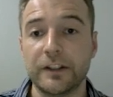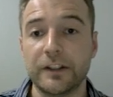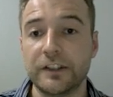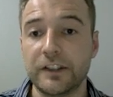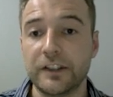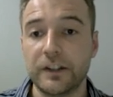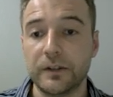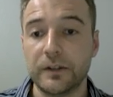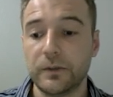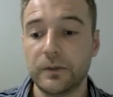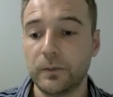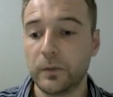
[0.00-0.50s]

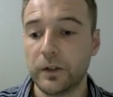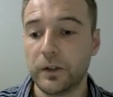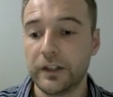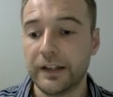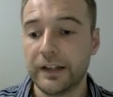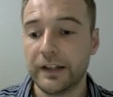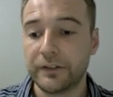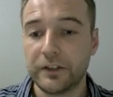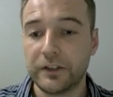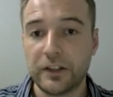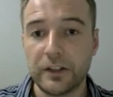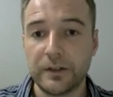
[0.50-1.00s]
So what you
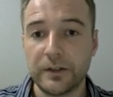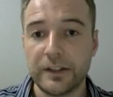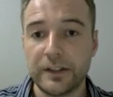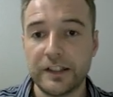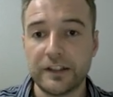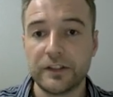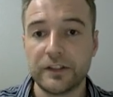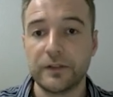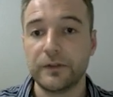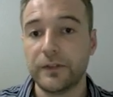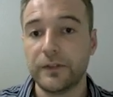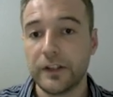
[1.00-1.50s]
have to do is
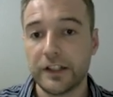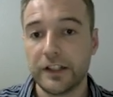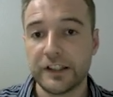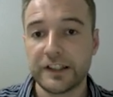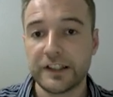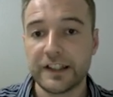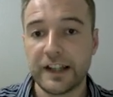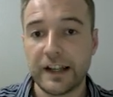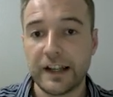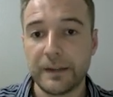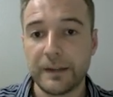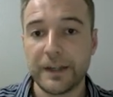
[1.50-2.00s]
to first
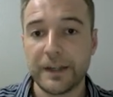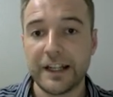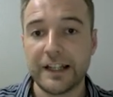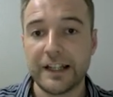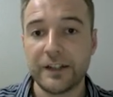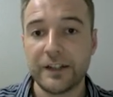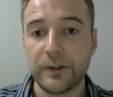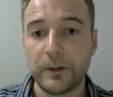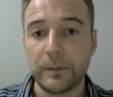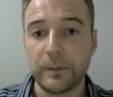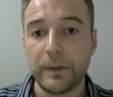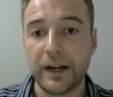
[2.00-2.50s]
type in
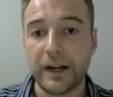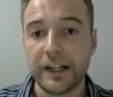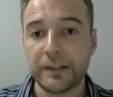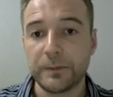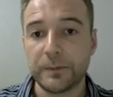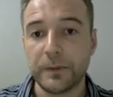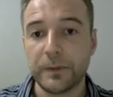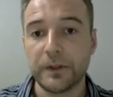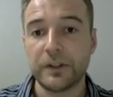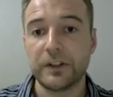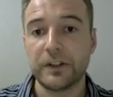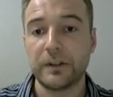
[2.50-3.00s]
your
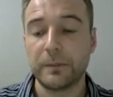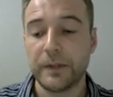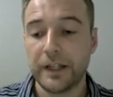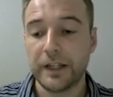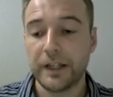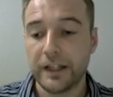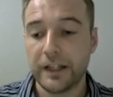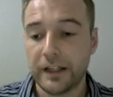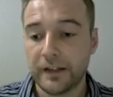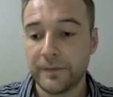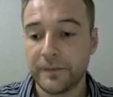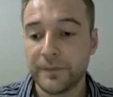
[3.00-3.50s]
passport number
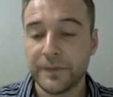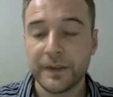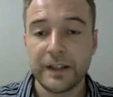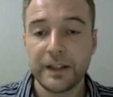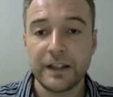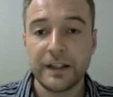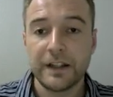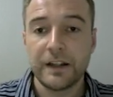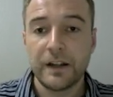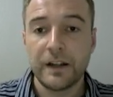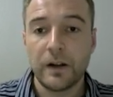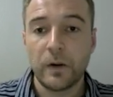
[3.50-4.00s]
here,
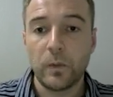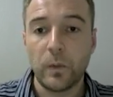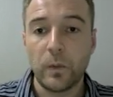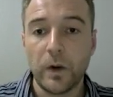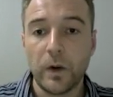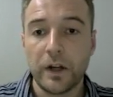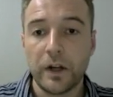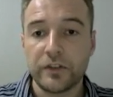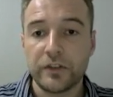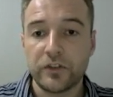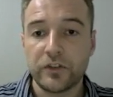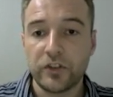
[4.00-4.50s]

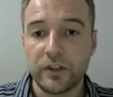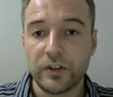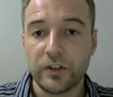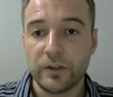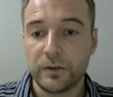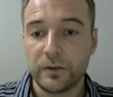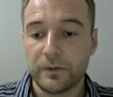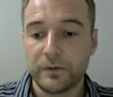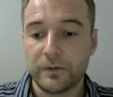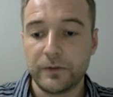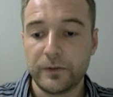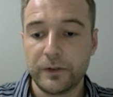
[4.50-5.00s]
1, 2,
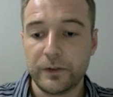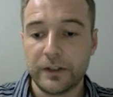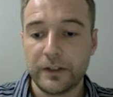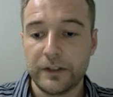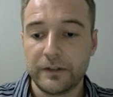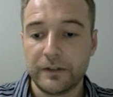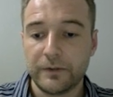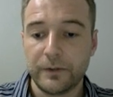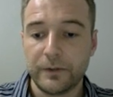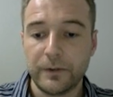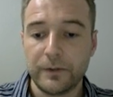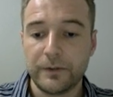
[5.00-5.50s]
3,
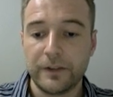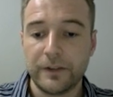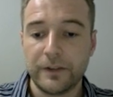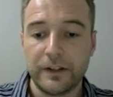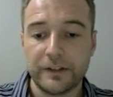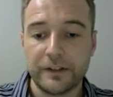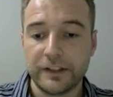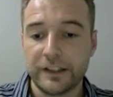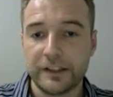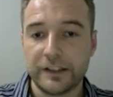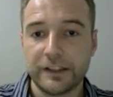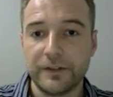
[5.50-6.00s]
4, 5,
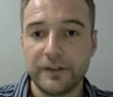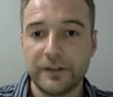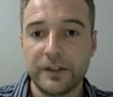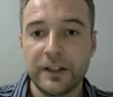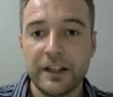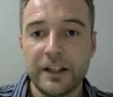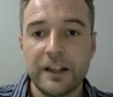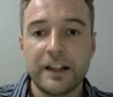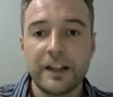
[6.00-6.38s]
6, 7.